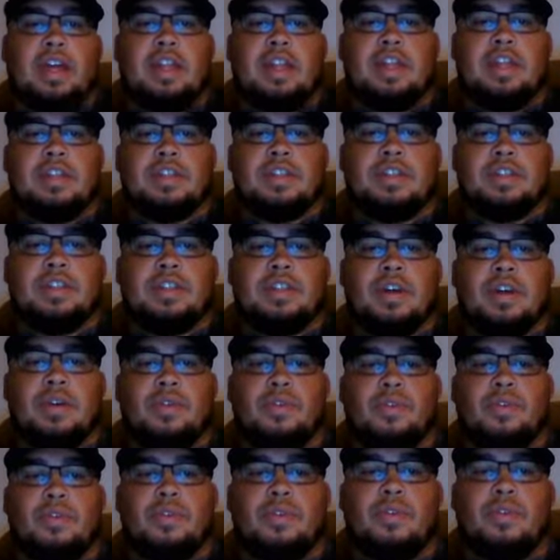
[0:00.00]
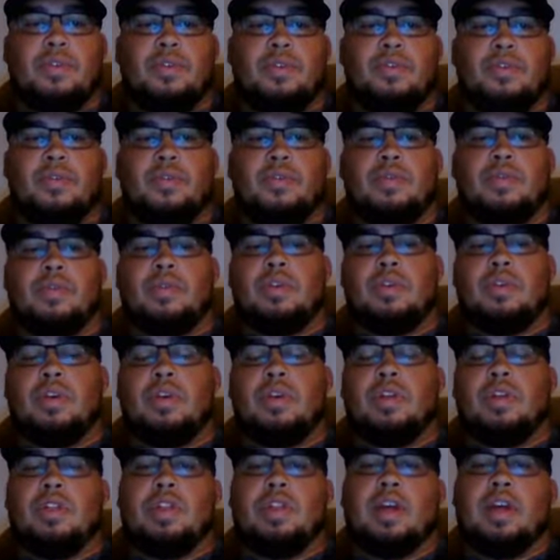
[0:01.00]
And this is all through
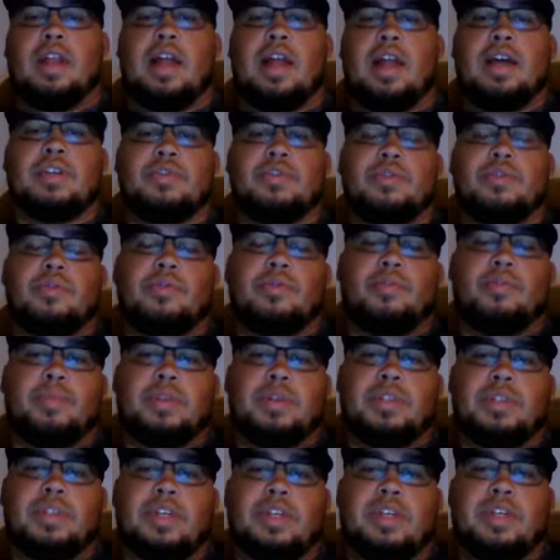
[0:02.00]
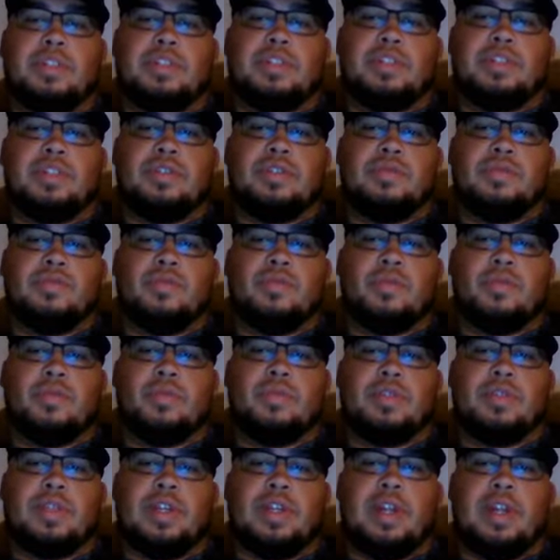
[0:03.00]
the classroom procedures,
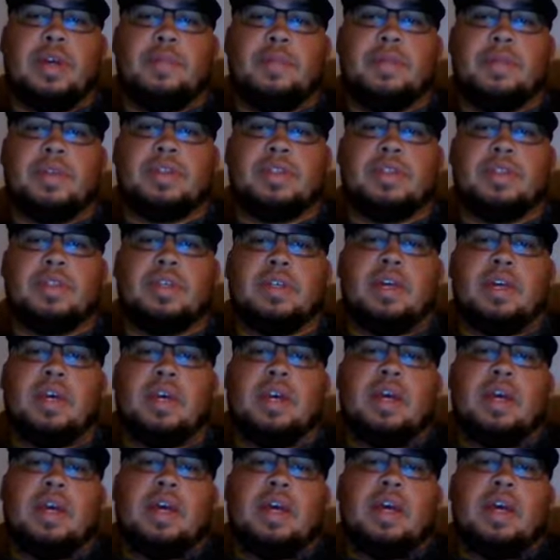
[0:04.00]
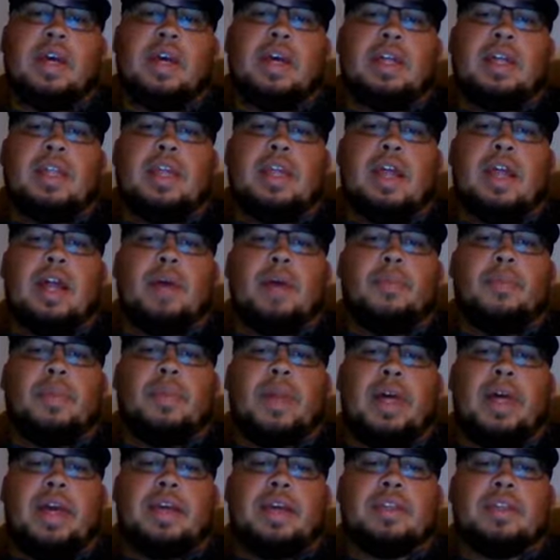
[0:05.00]
rules, and limits that
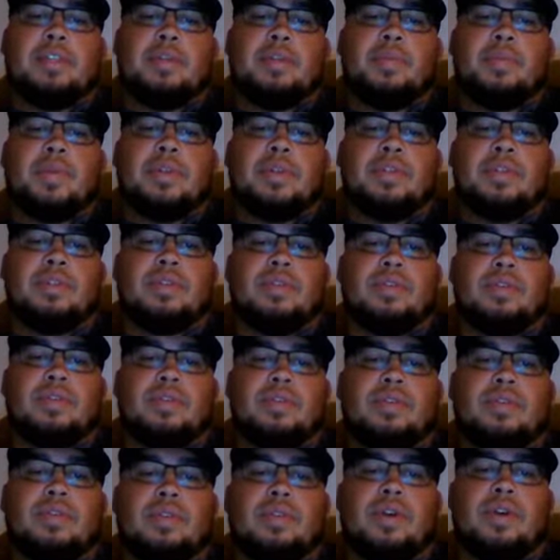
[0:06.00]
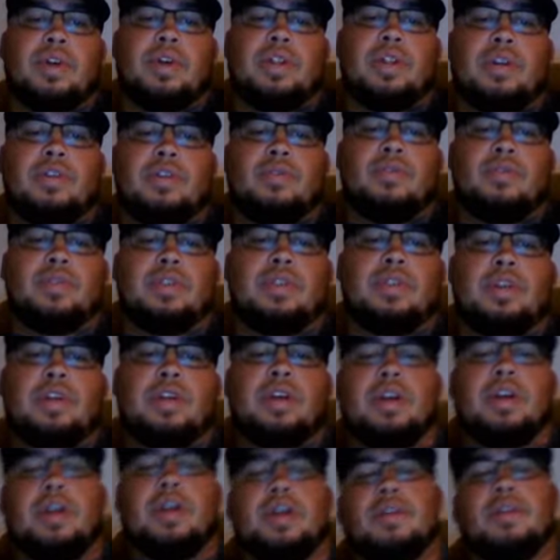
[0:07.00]
I place on my students throughout the
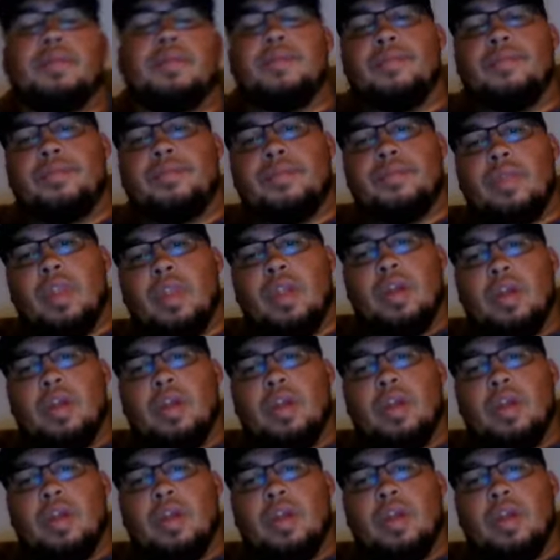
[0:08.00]
course of the year.